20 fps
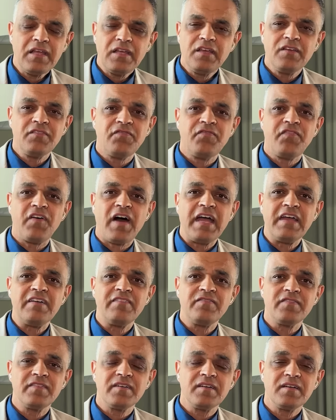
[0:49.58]
You have
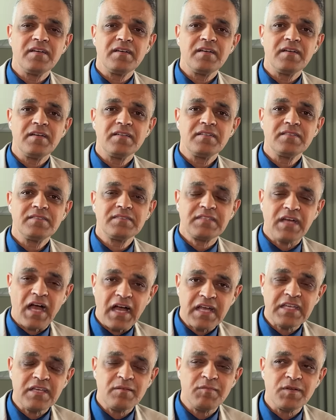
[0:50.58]
five
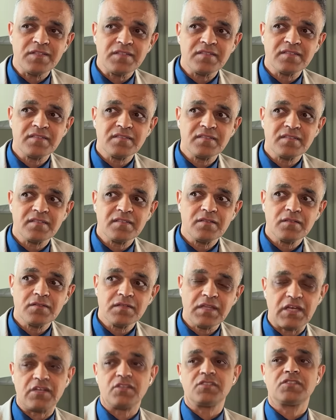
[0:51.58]
documents
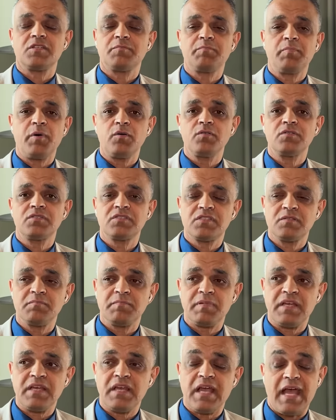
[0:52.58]
that are supposed to
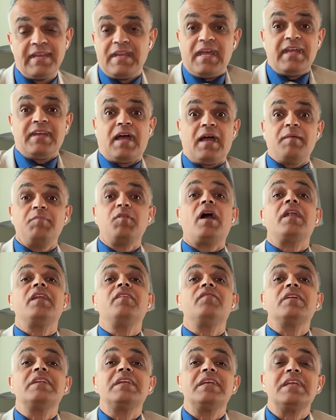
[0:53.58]
be, and I'm not
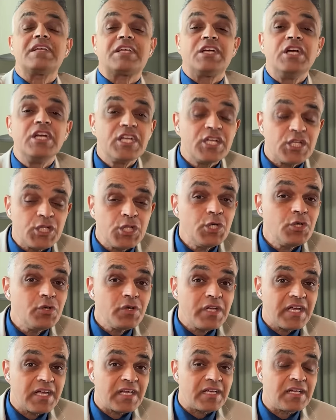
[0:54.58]
even
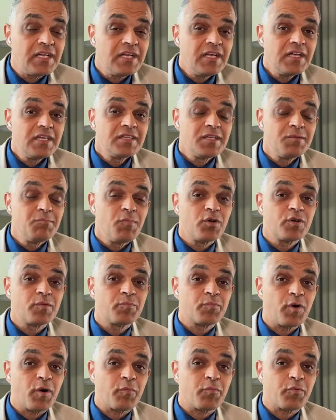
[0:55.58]
including the motu
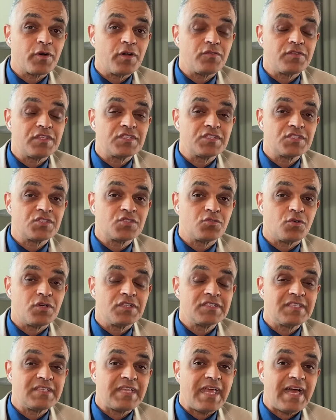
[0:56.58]
proprio that
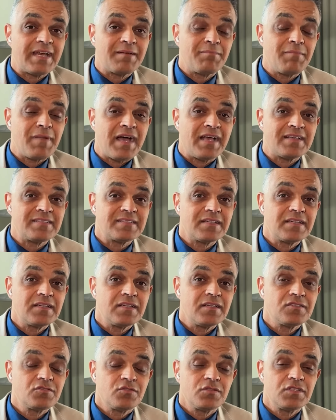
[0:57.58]
destroys the Latin Mass,
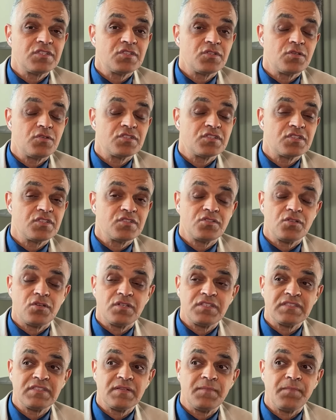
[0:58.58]
Traditionis
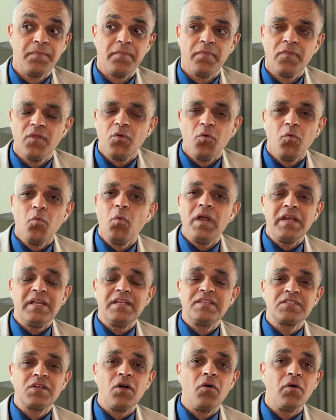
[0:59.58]
Custodis.
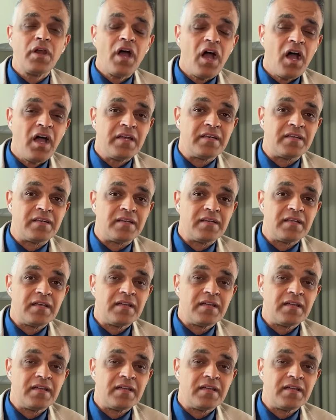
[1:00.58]
What is going on?